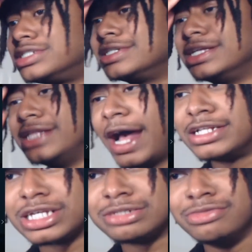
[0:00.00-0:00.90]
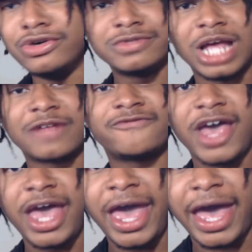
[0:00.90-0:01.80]
She did not just move that
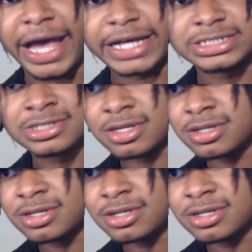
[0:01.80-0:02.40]
fast.